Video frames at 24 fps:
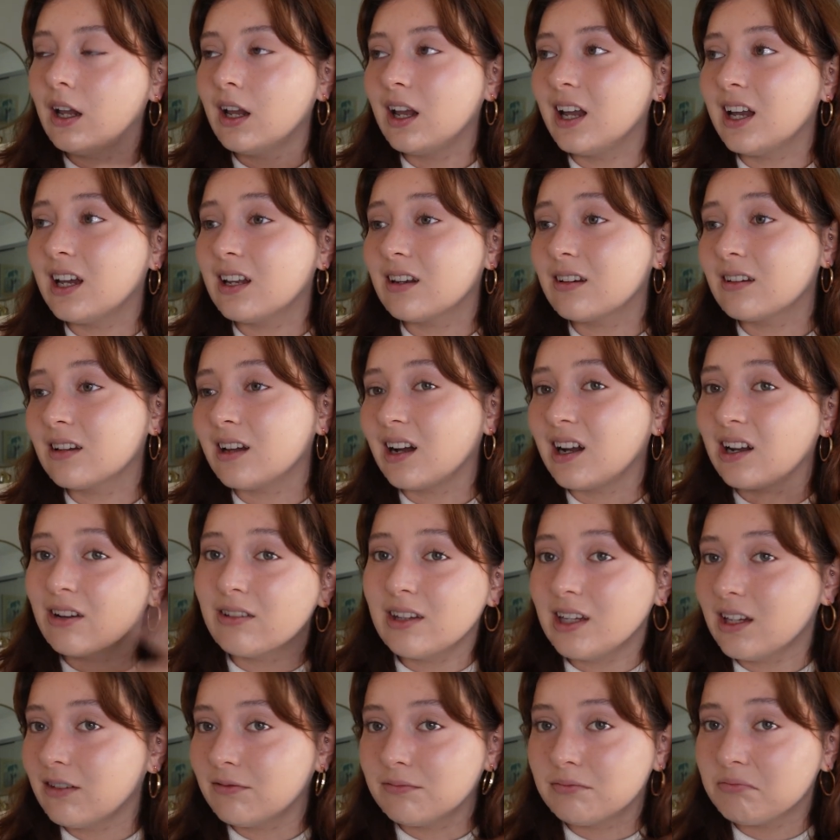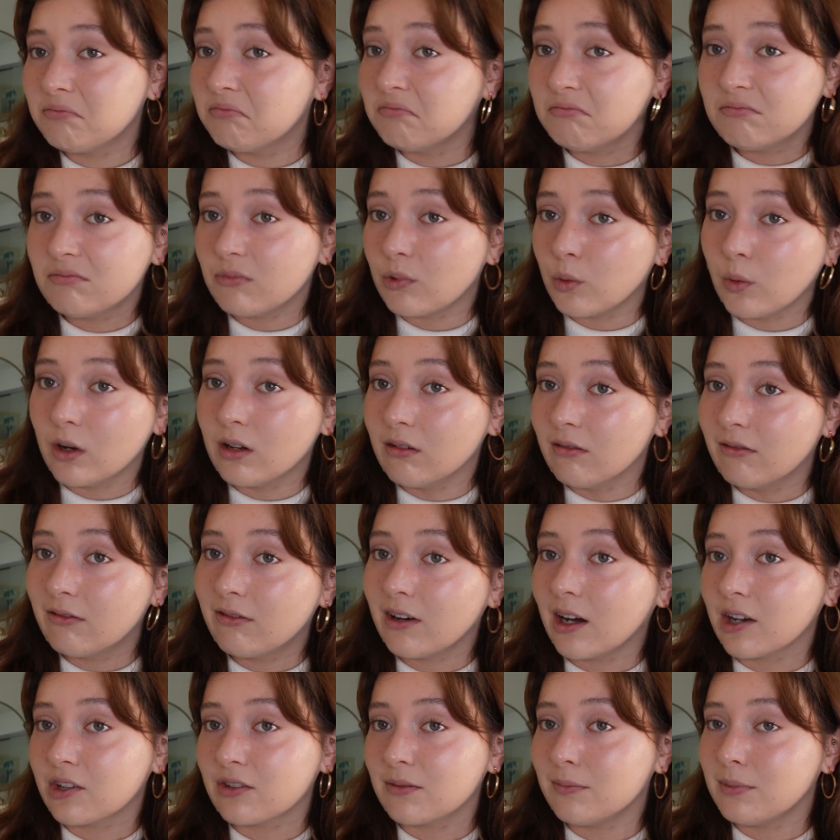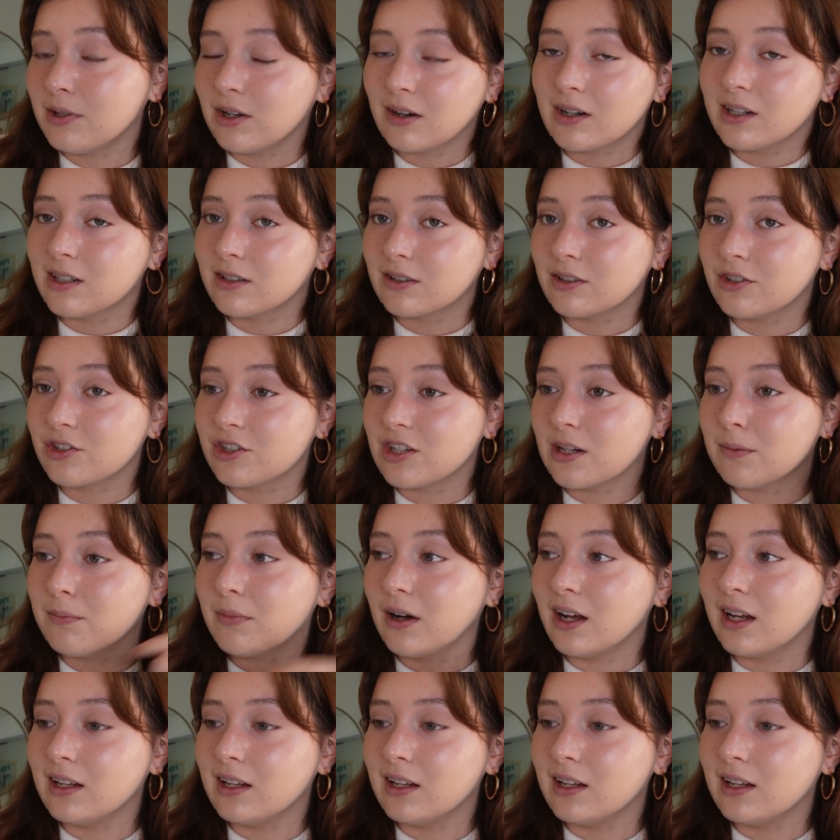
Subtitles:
And I only have 1 fashion PR internship.